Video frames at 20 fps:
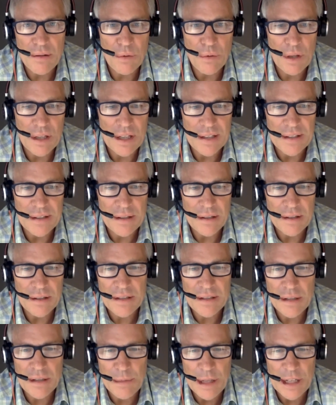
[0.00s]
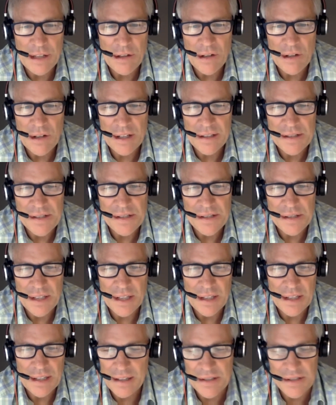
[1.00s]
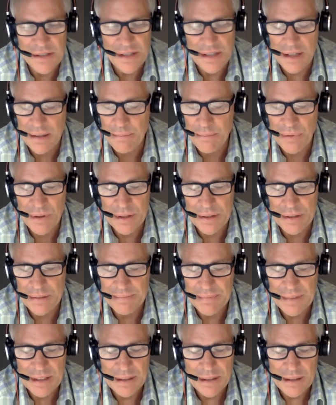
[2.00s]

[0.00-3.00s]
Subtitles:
what I tell my clients, and I'm pretty